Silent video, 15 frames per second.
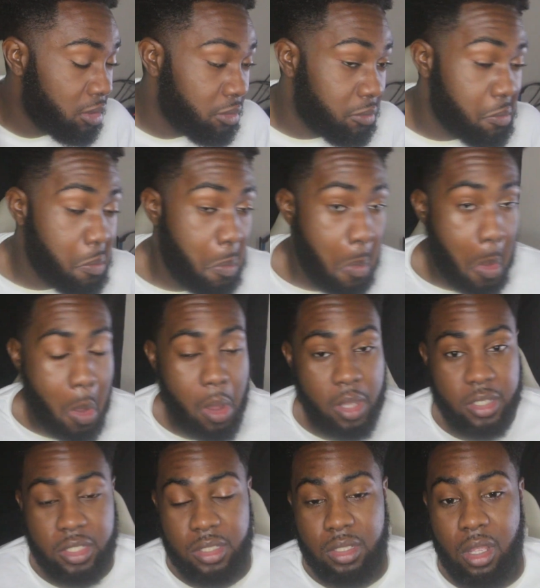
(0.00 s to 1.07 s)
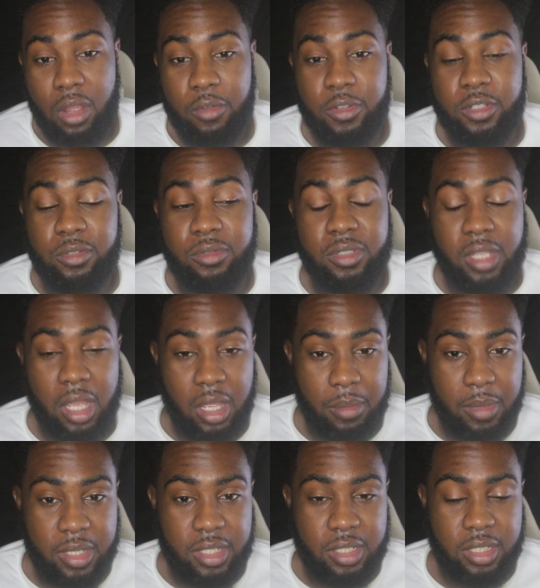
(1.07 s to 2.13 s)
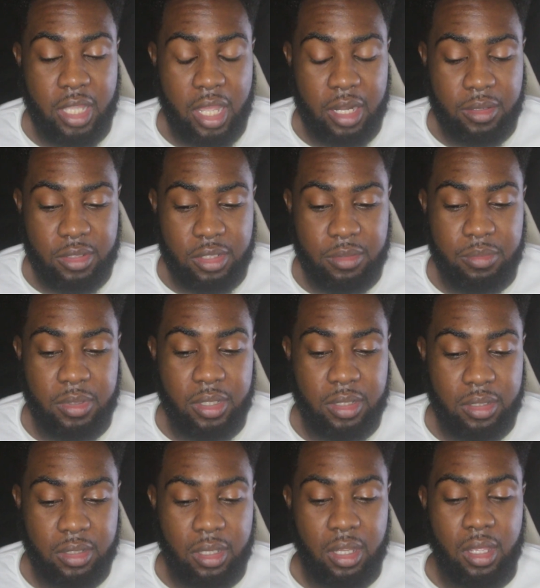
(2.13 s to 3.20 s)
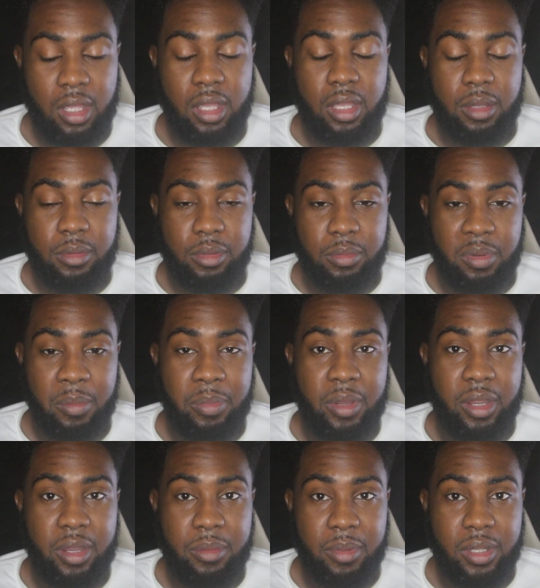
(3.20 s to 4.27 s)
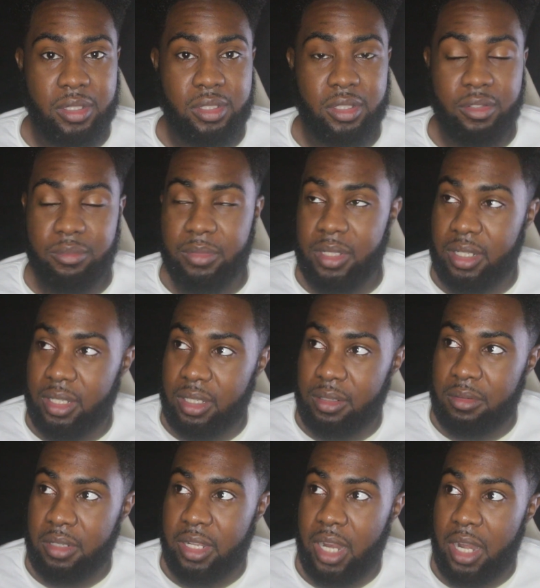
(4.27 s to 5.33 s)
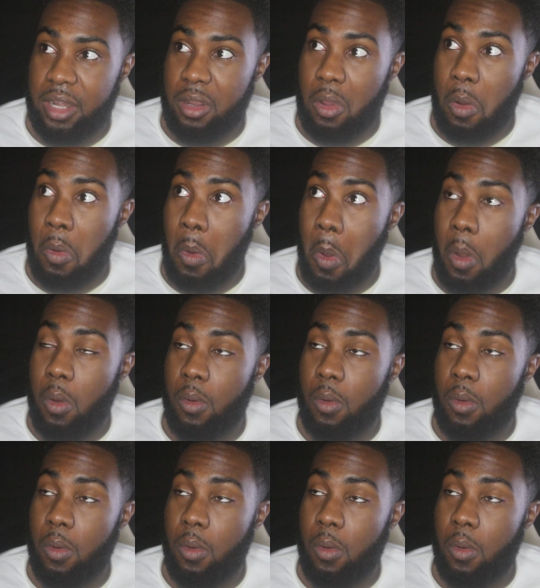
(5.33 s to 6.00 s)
you know, it's just all with due time. I just kind of just been preparing myself, man. And I know